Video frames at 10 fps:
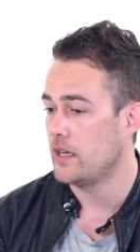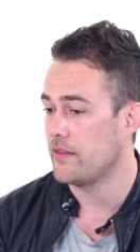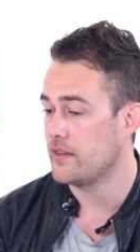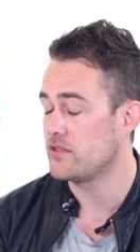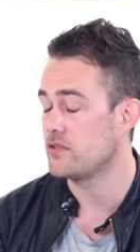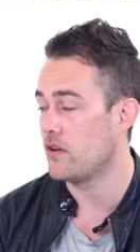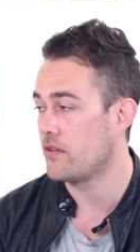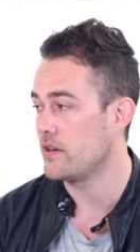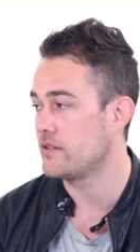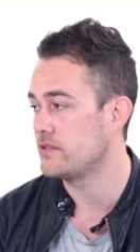And this
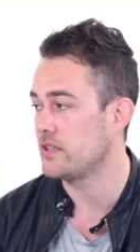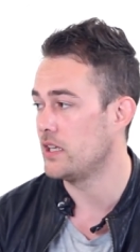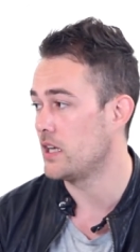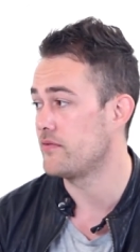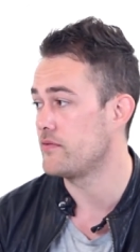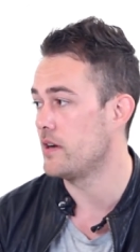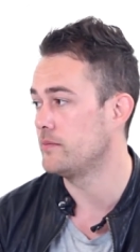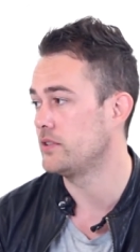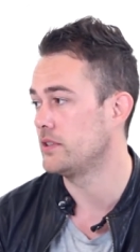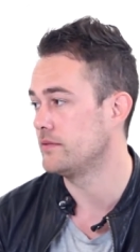song, there's a lot of
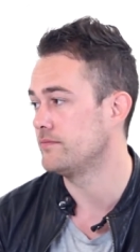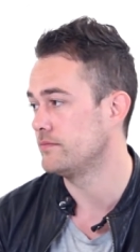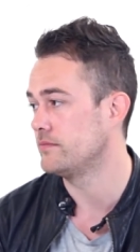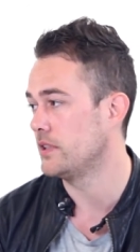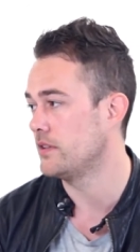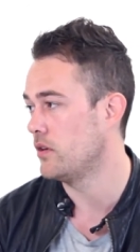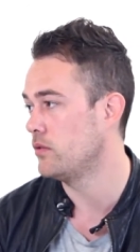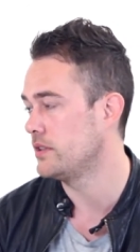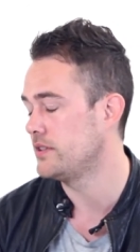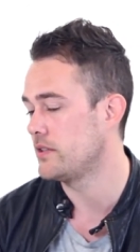drums in the
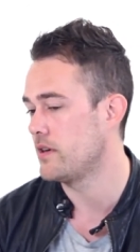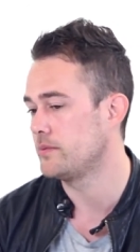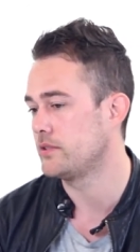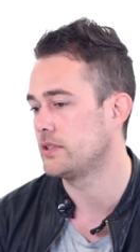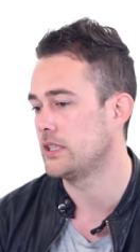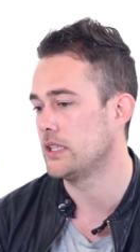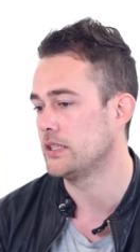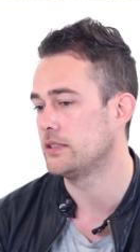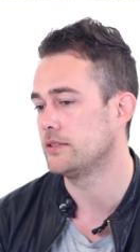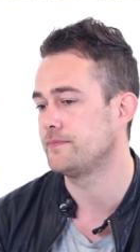only teardrops.
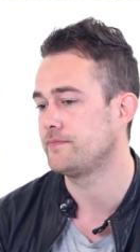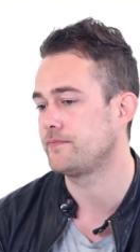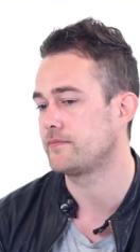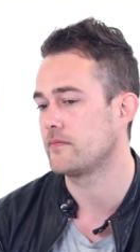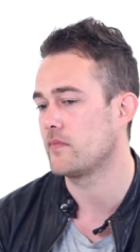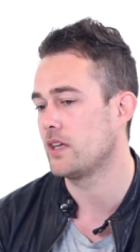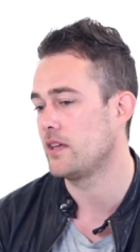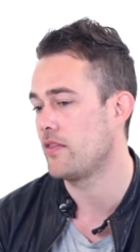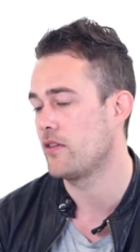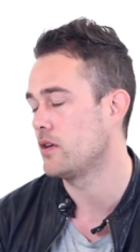And
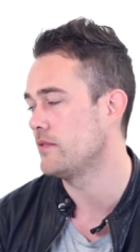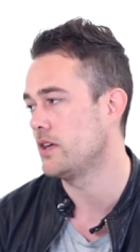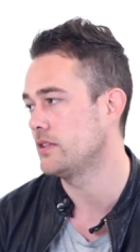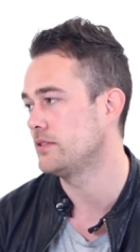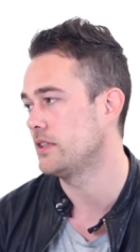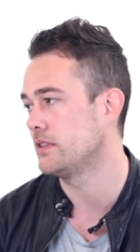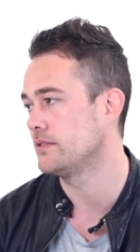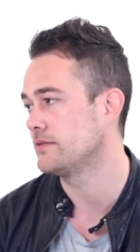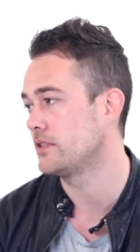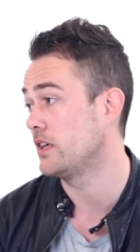he thought of us
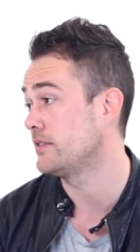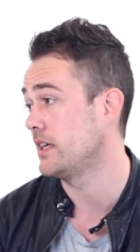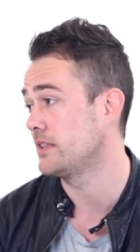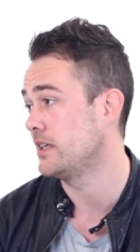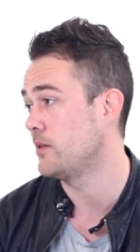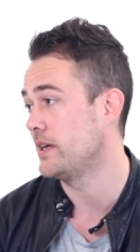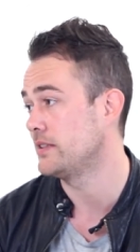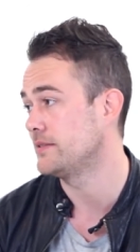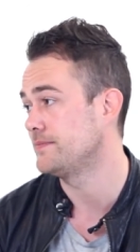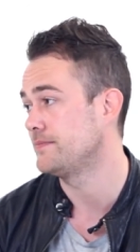and contacted our
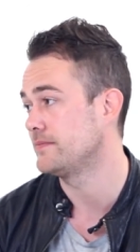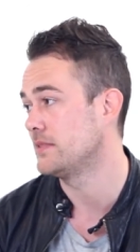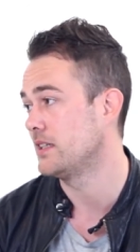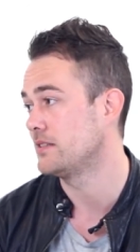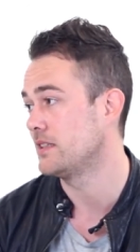manager. Nice.